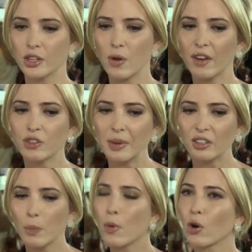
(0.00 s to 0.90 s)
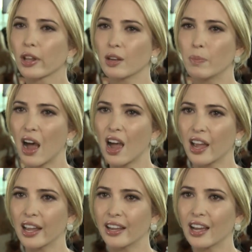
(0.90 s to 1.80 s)
You have to be supported
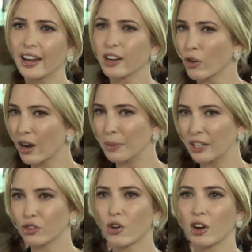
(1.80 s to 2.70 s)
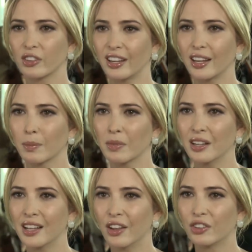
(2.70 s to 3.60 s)
by an incredibly strong team.
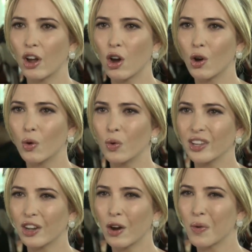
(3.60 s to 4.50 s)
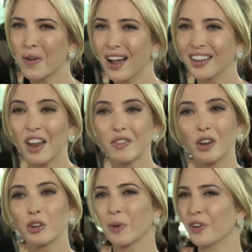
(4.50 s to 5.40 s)
So, you know, a lot of
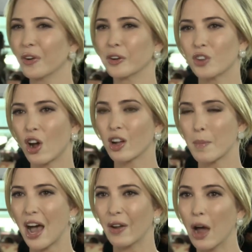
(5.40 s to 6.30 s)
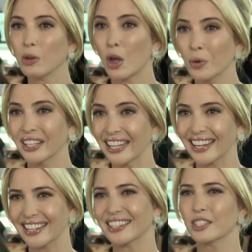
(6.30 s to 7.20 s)
entrepreneurs talk about how lonely
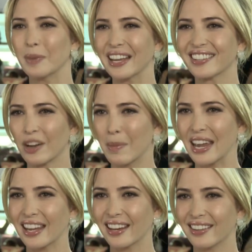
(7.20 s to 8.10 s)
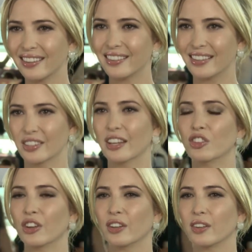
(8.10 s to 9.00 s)
it is because they're making
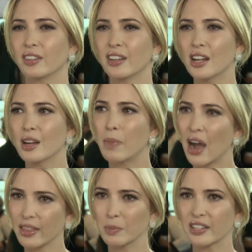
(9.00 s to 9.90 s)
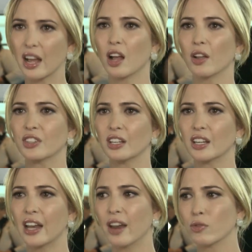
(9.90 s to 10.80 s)
decisions by themselves
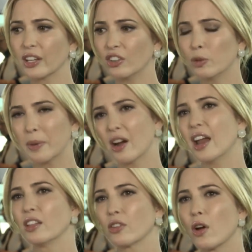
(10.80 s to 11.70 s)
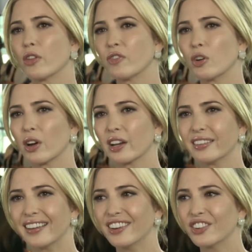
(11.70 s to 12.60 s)
and, and really spearheading the growth of an
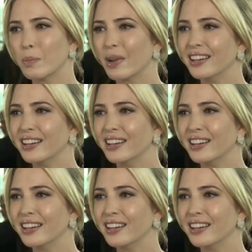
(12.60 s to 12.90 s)
organization.